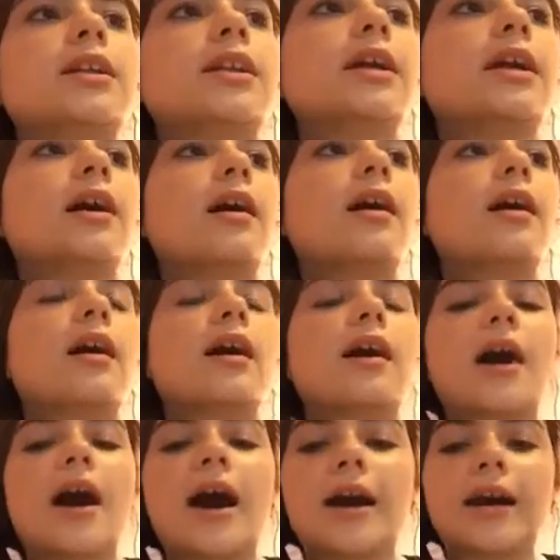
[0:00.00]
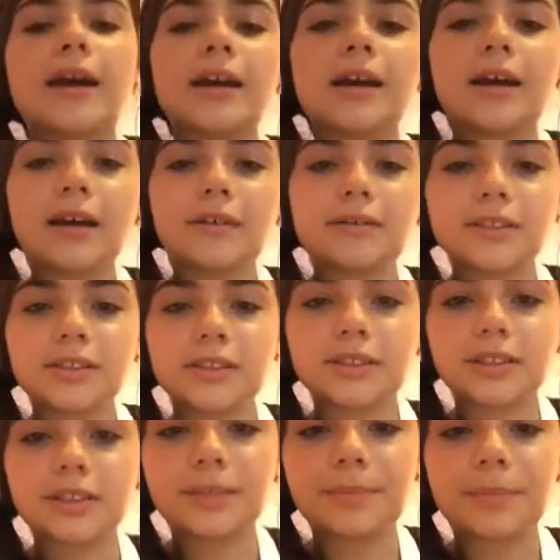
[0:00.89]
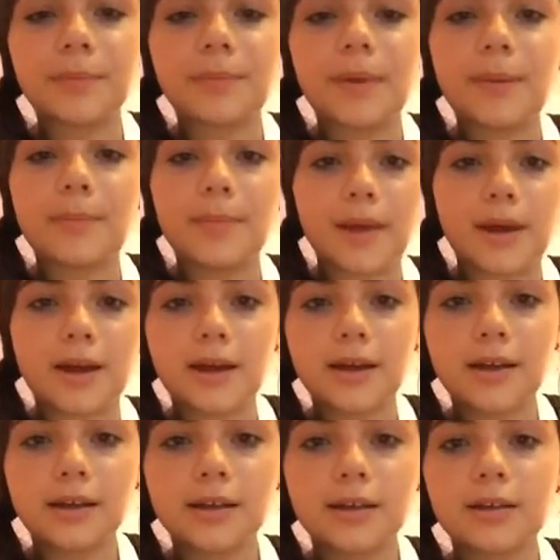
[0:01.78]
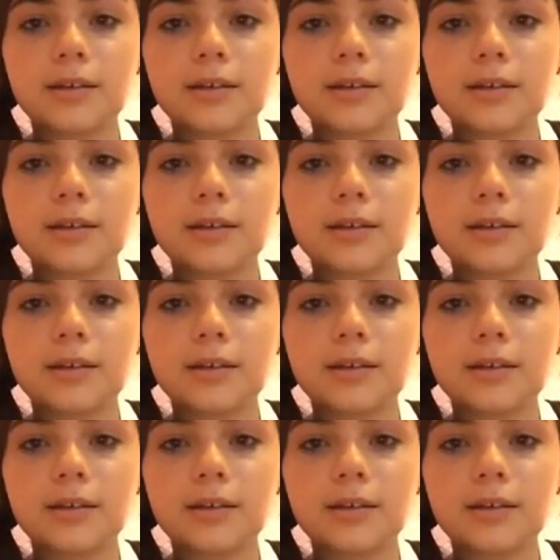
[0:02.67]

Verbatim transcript: like i have to sleep on my back